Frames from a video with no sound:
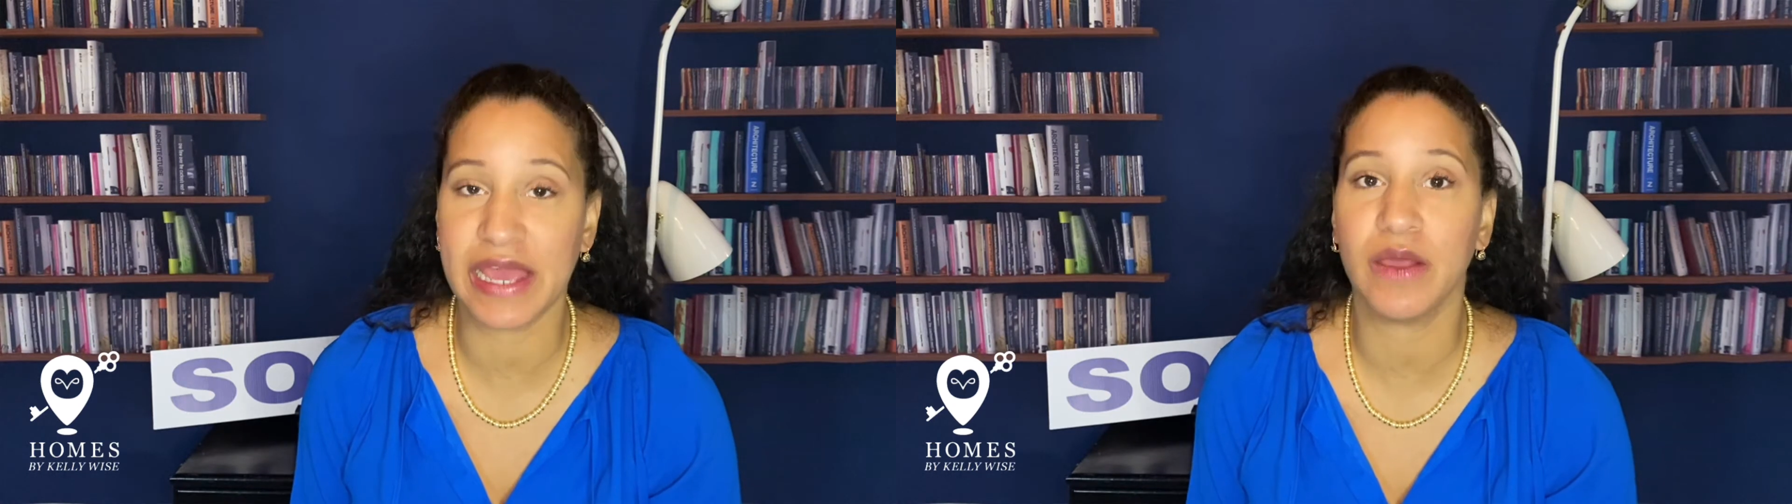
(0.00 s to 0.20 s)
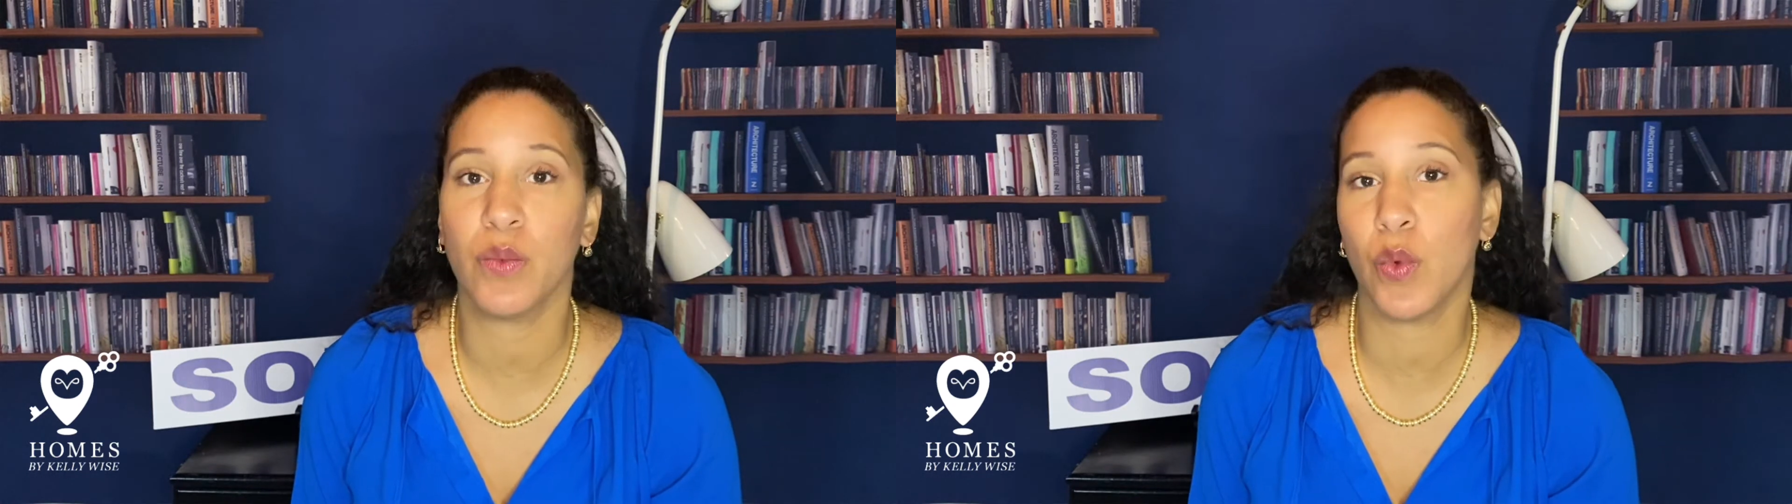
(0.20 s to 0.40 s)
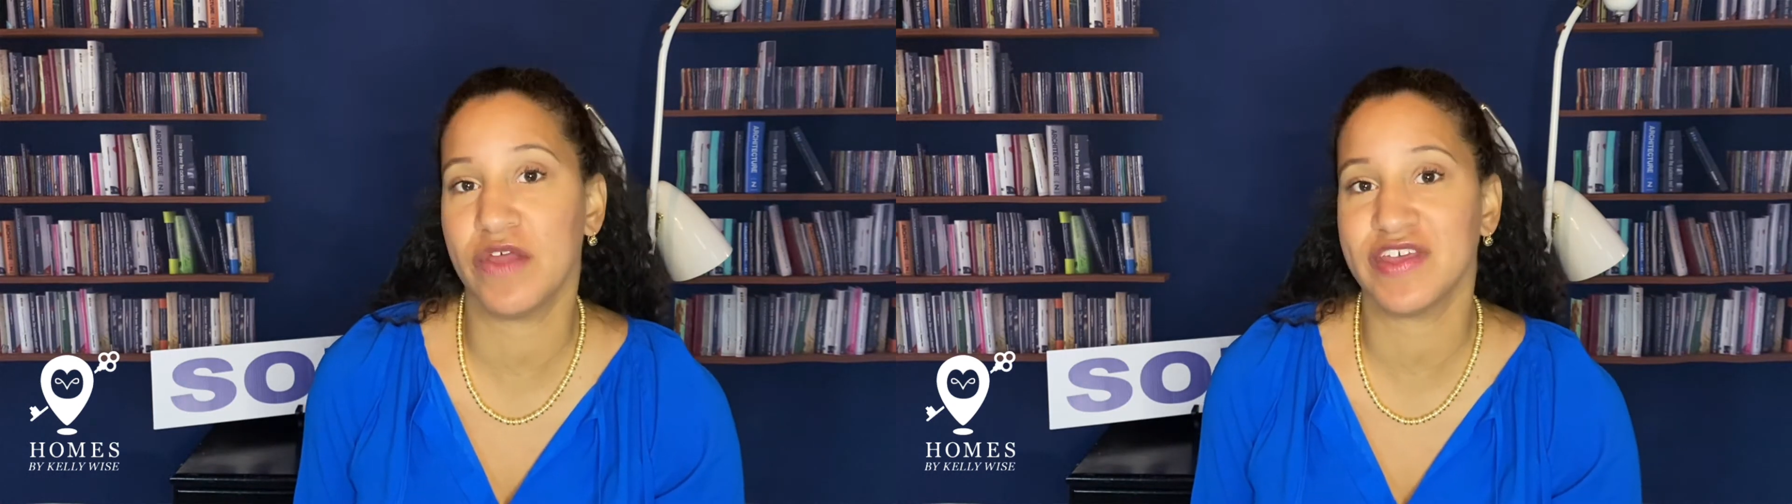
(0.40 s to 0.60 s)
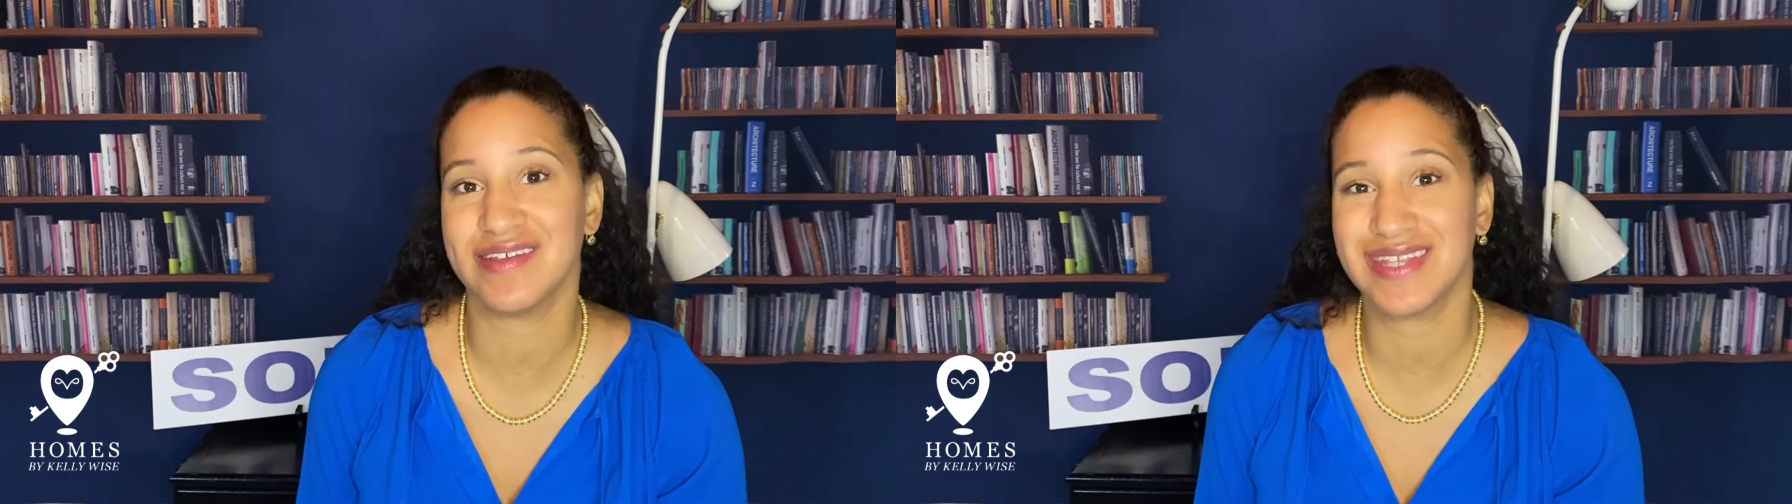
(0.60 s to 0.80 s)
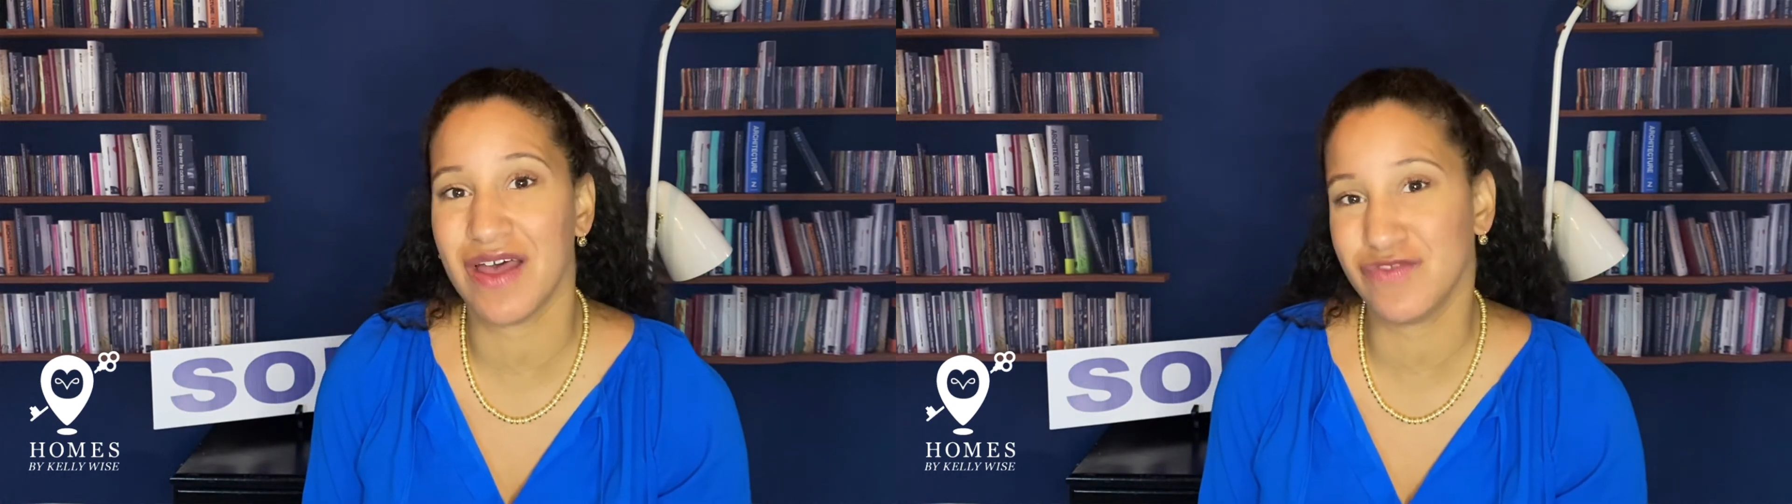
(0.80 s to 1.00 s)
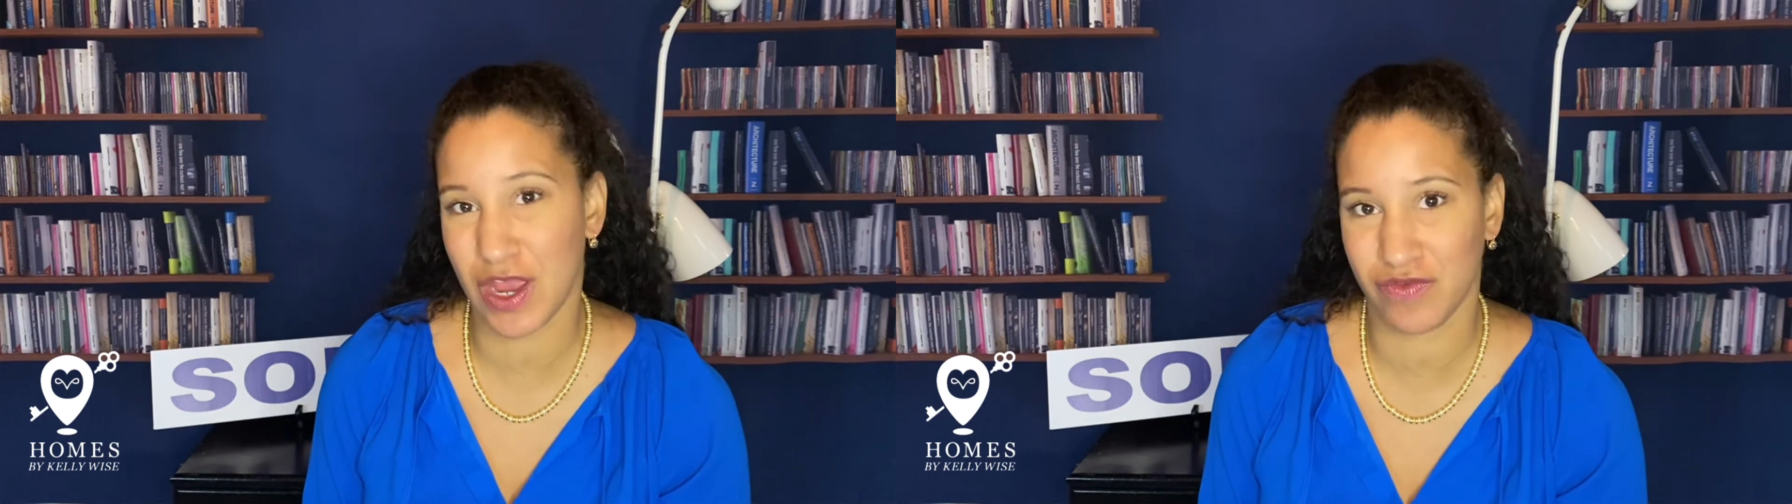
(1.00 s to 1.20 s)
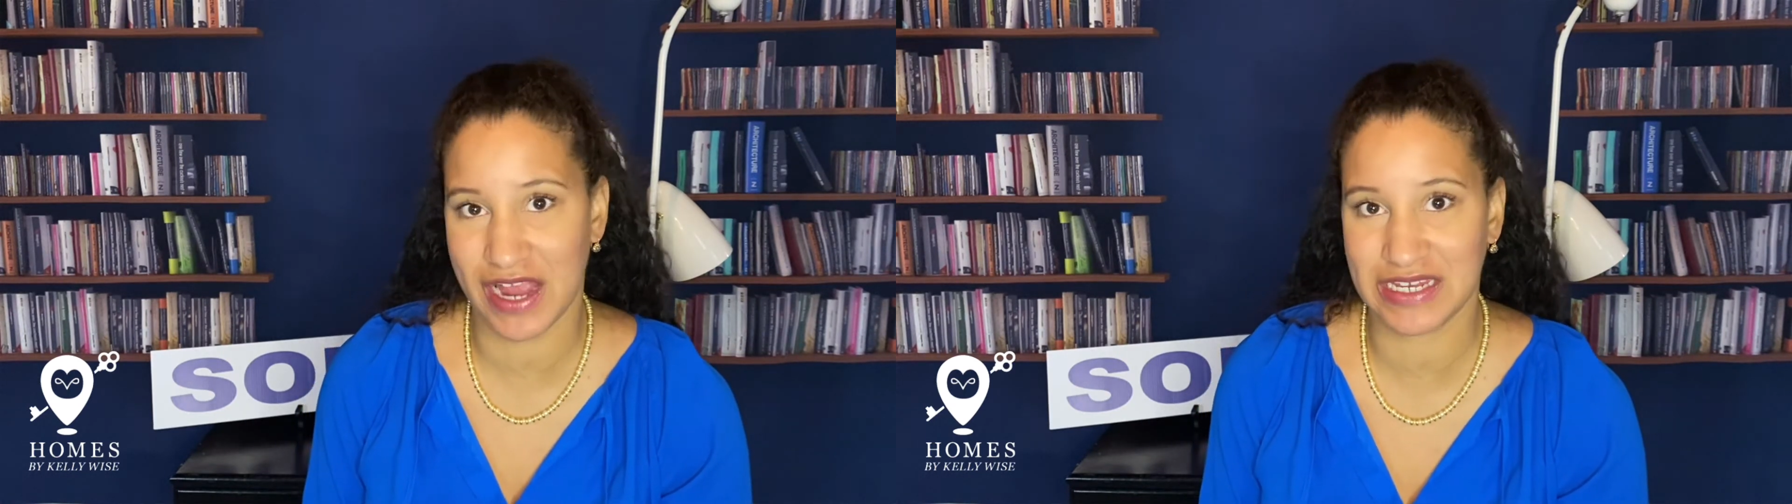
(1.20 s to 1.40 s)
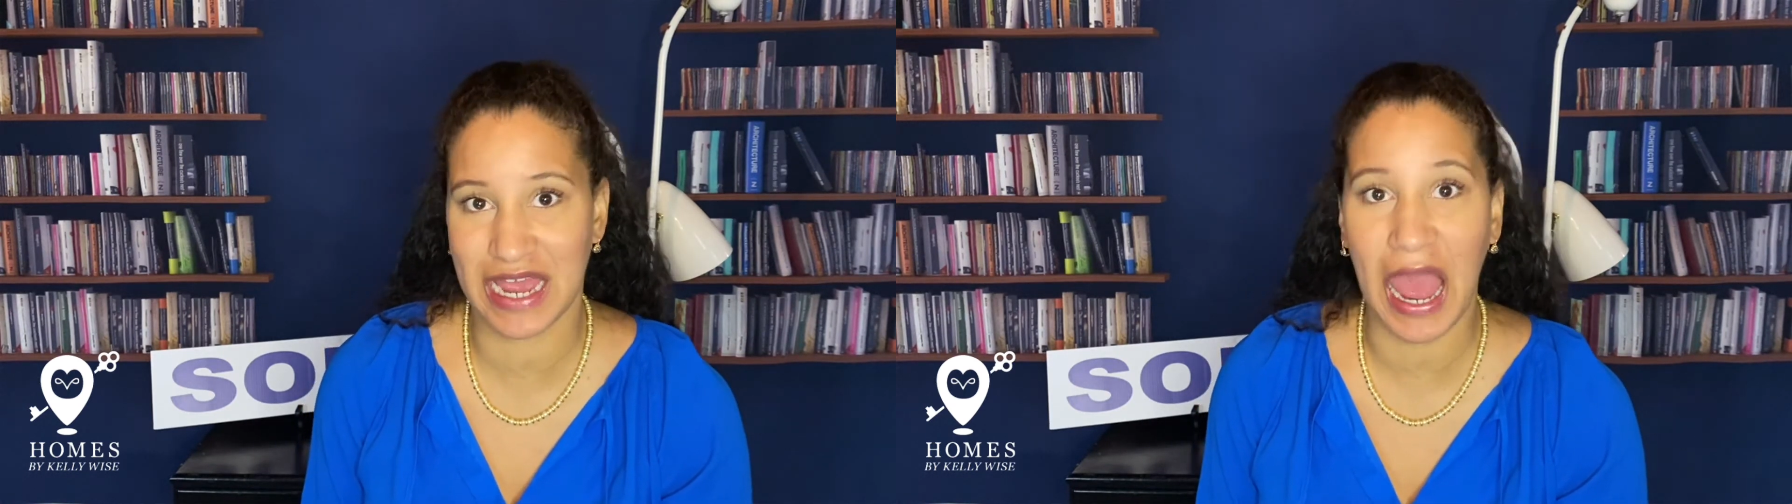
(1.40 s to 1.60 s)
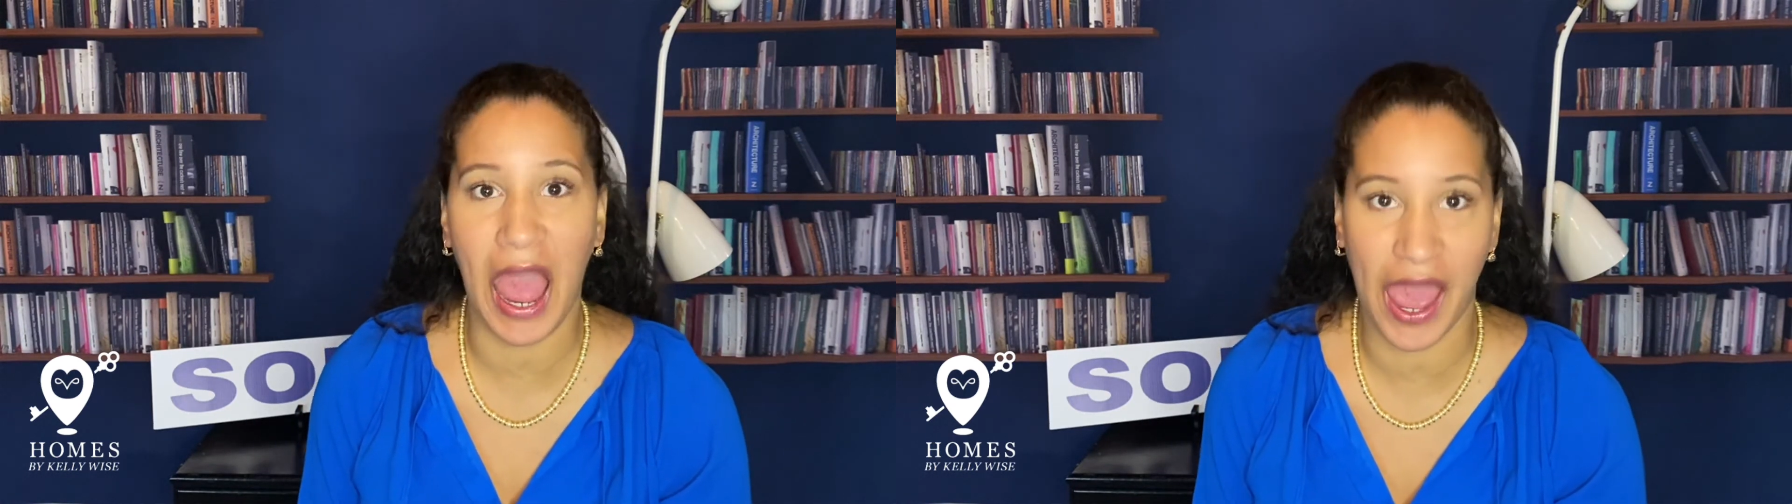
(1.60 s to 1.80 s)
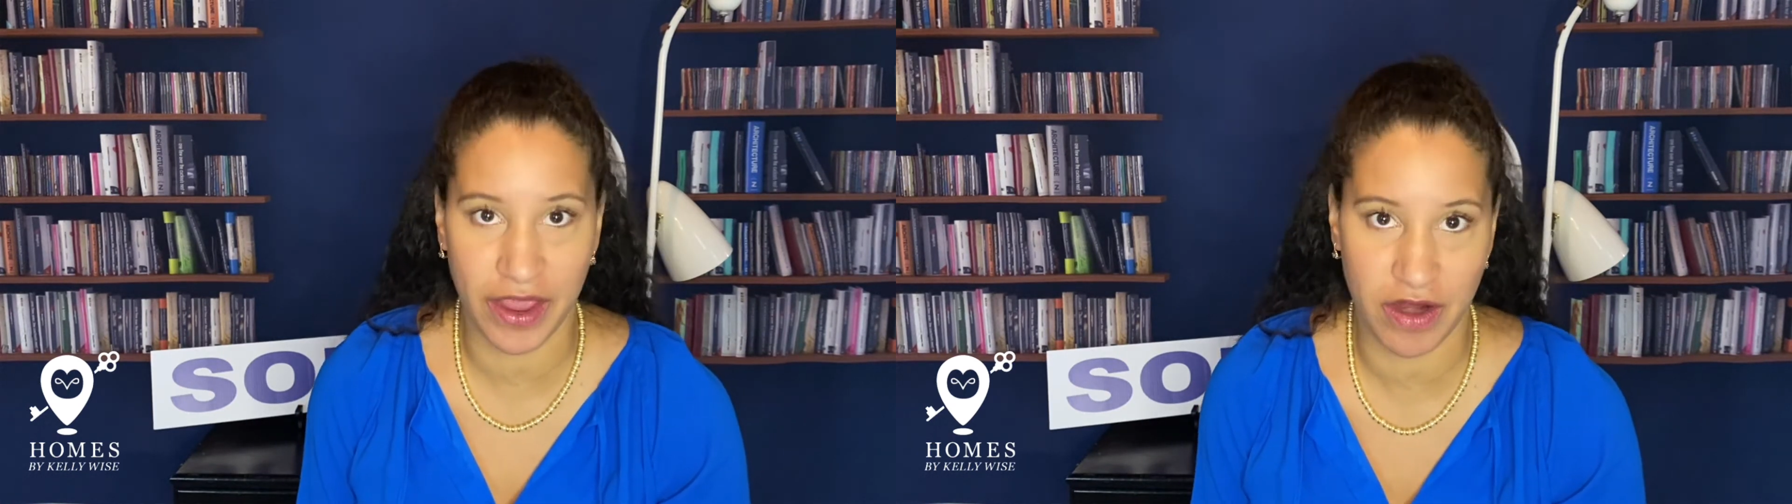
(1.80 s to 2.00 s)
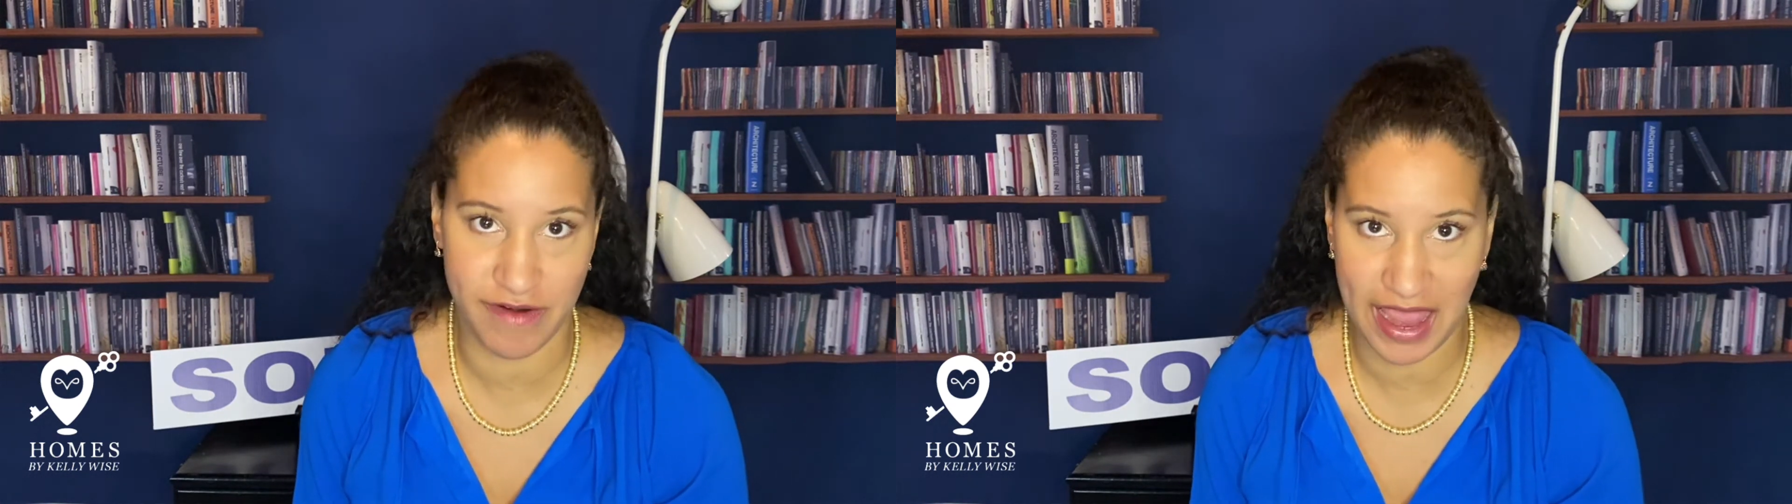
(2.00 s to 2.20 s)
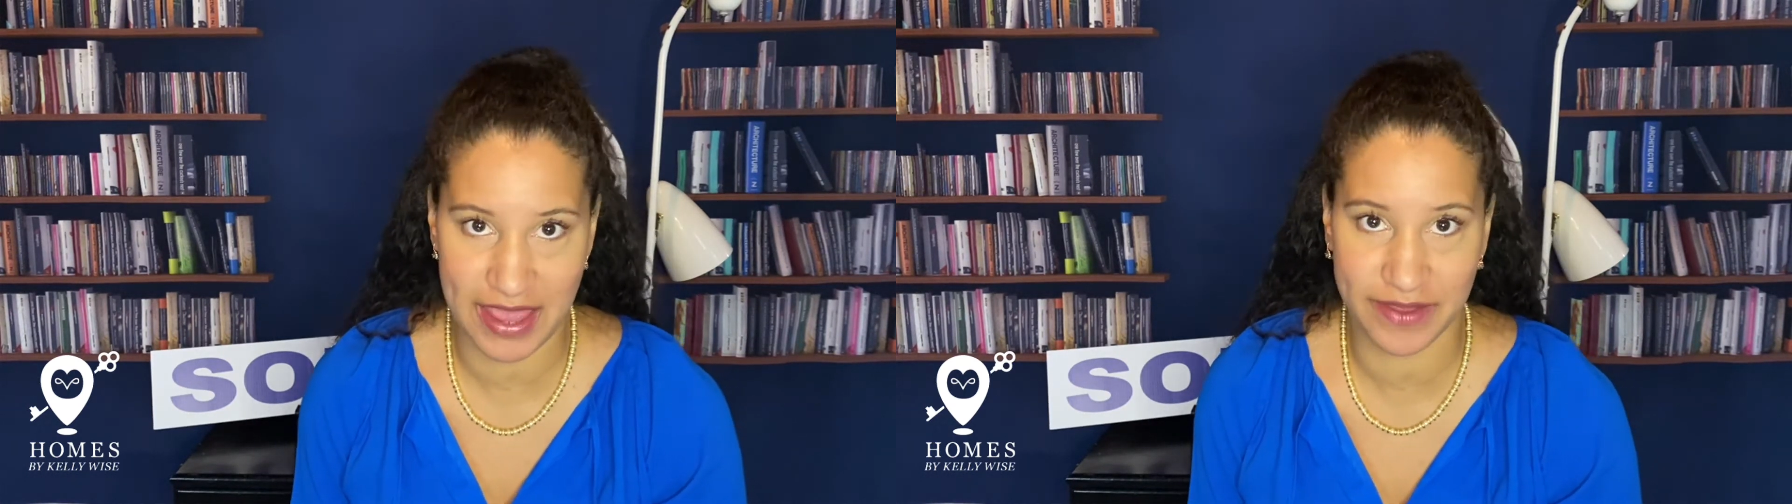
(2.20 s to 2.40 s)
with a self-directed IRA.